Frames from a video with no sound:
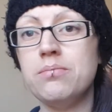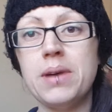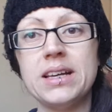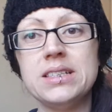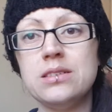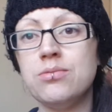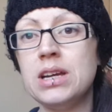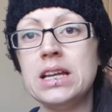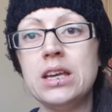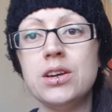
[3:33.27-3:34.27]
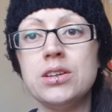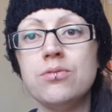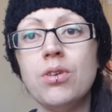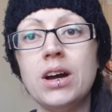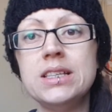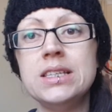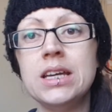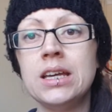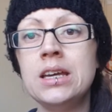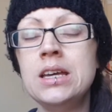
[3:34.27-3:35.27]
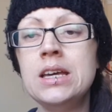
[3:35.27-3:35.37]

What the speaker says: Max is really good at writing